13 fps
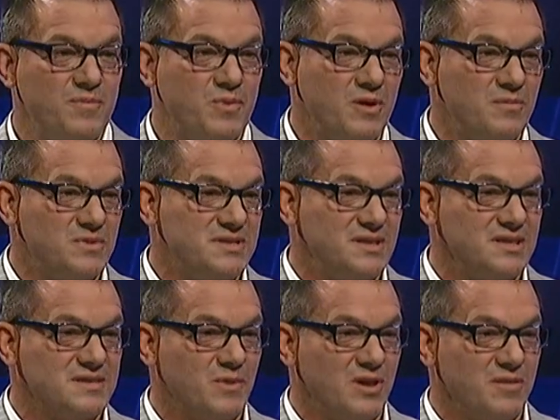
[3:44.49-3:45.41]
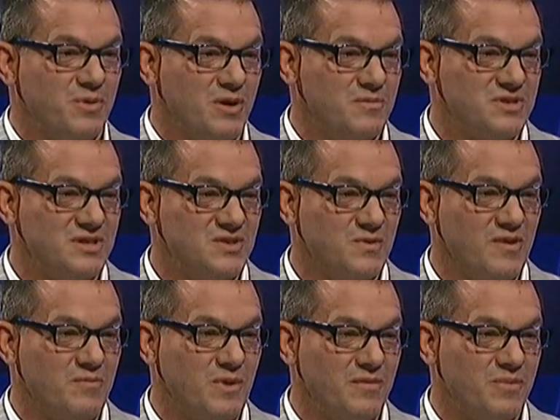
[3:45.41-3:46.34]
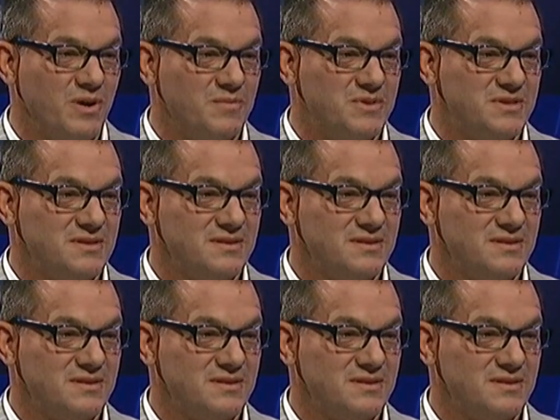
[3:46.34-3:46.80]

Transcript: pumps, 6-month pumps, and 12-month pumps.